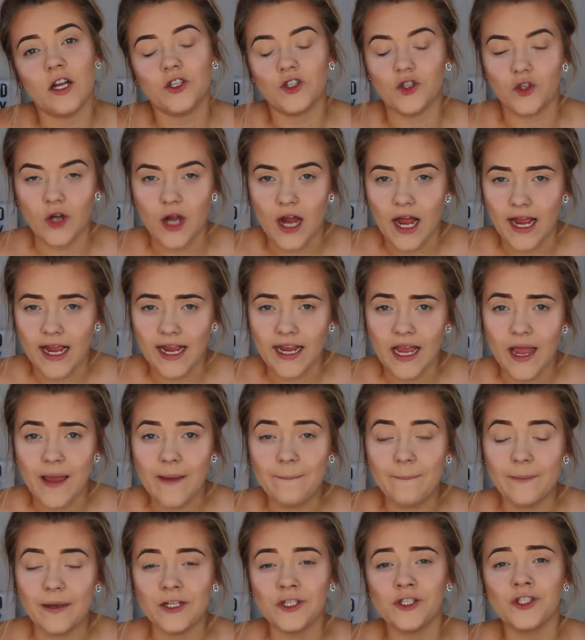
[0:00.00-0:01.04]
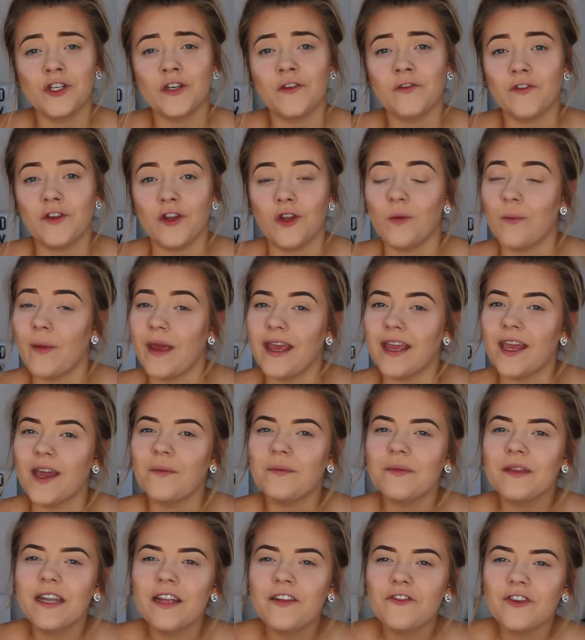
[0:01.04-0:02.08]
trying a bunch of new makeup
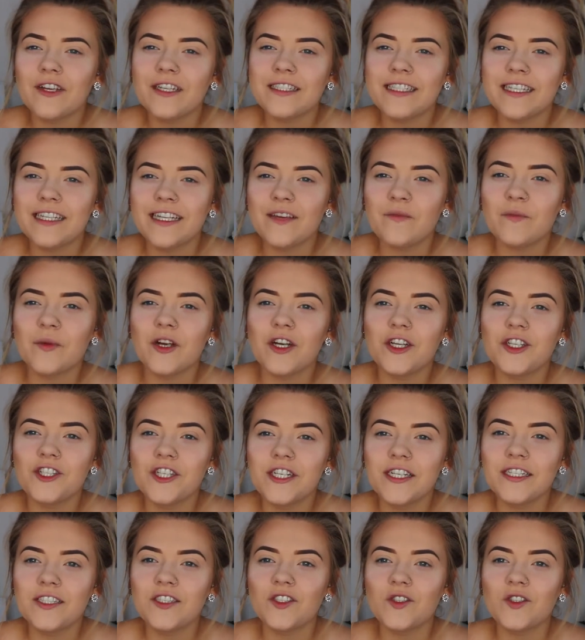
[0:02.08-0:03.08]
that I've recently purchased,